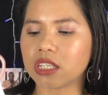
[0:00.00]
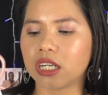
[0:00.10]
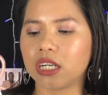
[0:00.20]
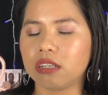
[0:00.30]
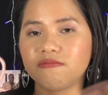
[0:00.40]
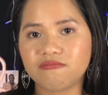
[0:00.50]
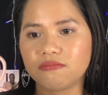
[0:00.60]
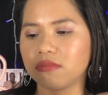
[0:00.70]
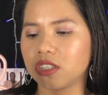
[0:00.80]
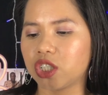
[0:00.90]
or
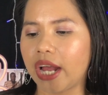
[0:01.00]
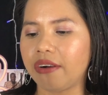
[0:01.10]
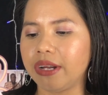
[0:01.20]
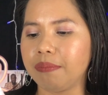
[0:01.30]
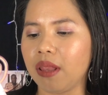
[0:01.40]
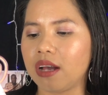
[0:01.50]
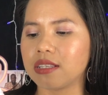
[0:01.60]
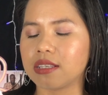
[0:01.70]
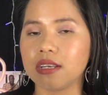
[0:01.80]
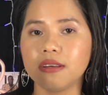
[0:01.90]
cherry
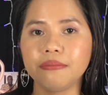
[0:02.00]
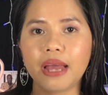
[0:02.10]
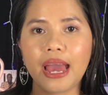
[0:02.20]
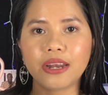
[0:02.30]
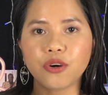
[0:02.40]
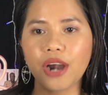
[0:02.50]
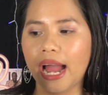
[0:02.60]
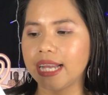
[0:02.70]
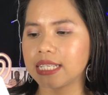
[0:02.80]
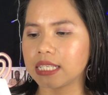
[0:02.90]
blossom and
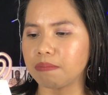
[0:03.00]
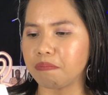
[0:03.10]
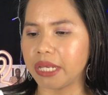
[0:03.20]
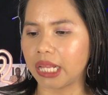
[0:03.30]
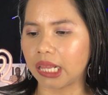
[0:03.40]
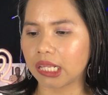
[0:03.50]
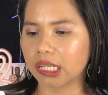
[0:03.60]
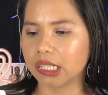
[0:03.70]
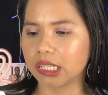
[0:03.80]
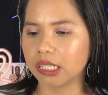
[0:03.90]
rice milk.
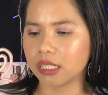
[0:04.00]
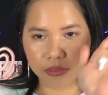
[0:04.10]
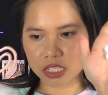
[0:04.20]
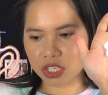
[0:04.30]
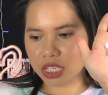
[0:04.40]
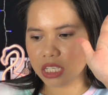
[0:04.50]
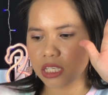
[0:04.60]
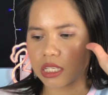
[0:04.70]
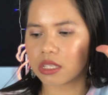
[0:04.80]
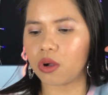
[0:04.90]
It's
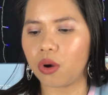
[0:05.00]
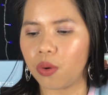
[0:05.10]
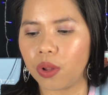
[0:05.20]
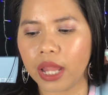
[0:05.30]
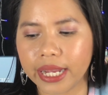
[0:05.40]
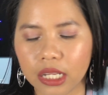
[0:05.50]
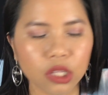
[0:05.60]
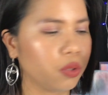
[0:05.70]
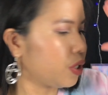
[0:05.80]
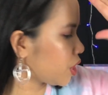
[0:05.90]
just like a
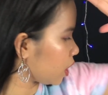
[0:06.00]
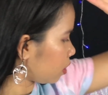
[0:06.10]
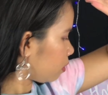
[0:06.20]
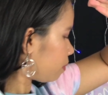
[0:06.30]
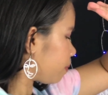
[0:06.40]
lotion.